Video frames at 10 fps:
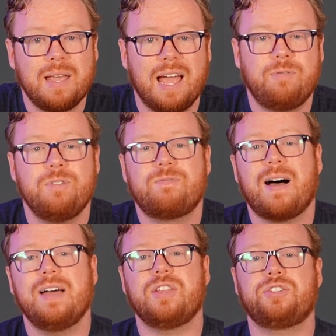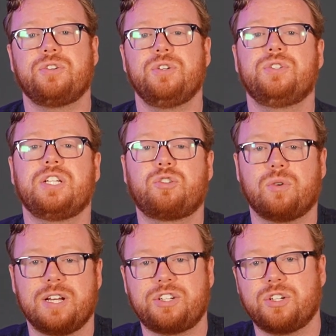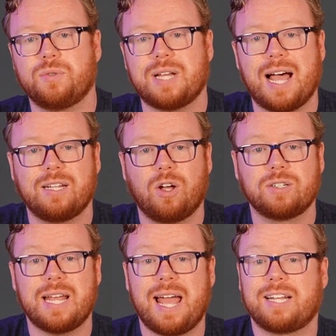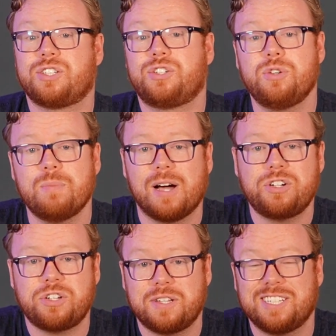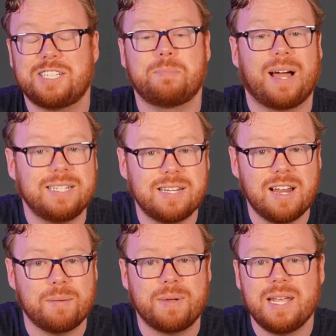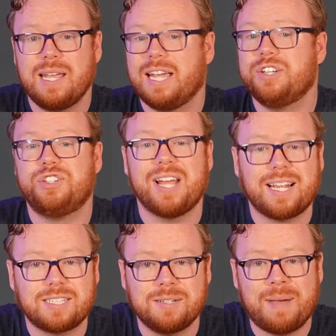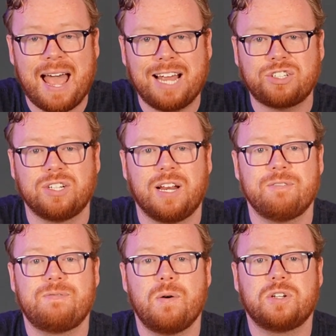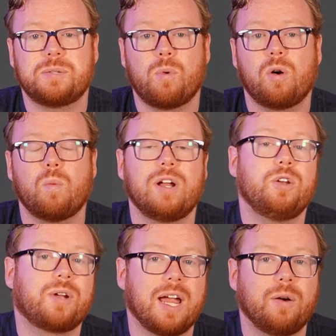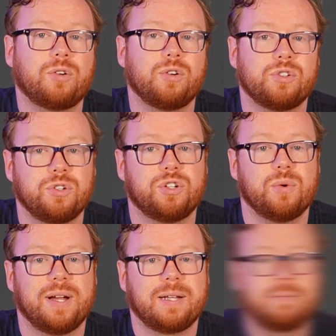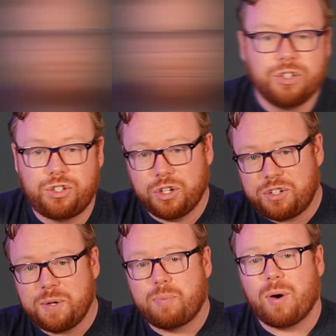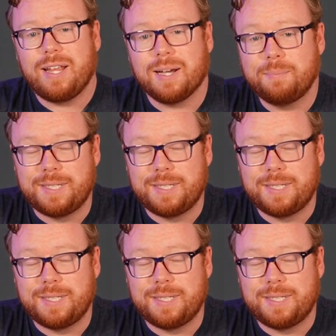If you find that you're using traditional dialogue tags too much, then spice it up. Inject some action and focus more on what your characters are doing. Should you break up